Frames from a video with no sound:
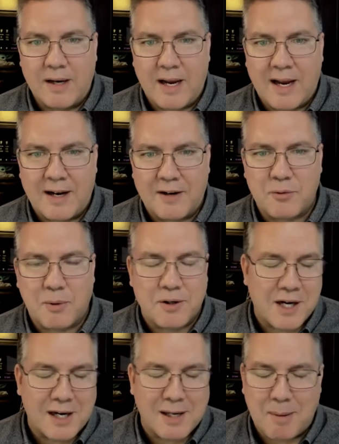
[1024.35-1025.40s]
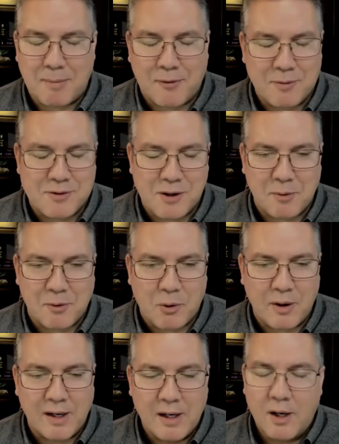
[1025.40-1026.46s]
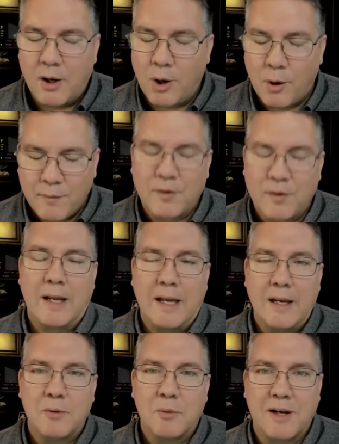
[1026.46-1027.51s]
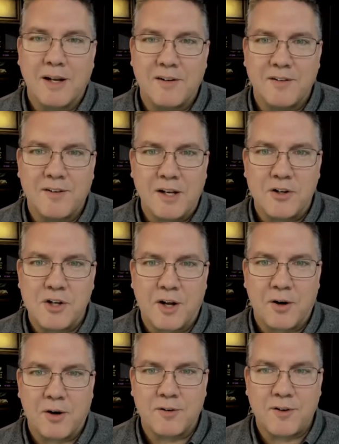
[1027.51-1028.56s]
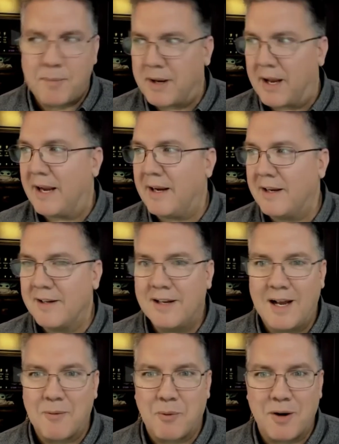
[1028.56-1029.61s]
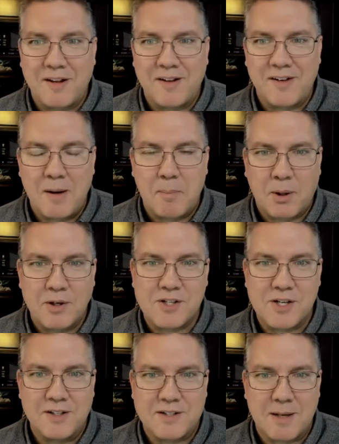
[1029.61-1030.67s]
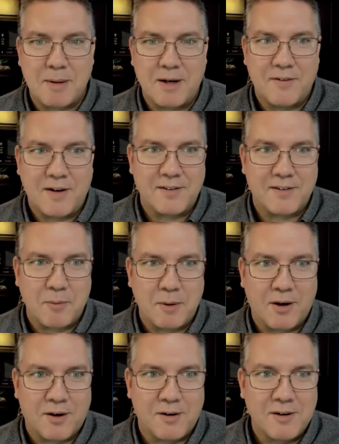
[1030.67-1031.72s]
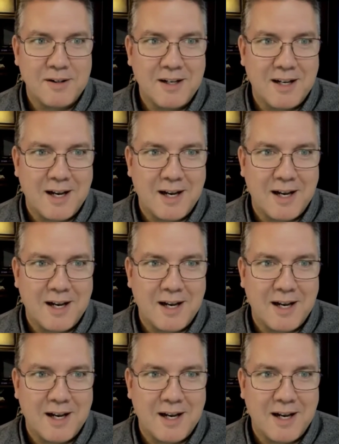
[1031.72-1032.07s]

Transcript: And as we were talking about before we started recording, hopefully we'll get to see each other someday at one of these in-person summit events that we all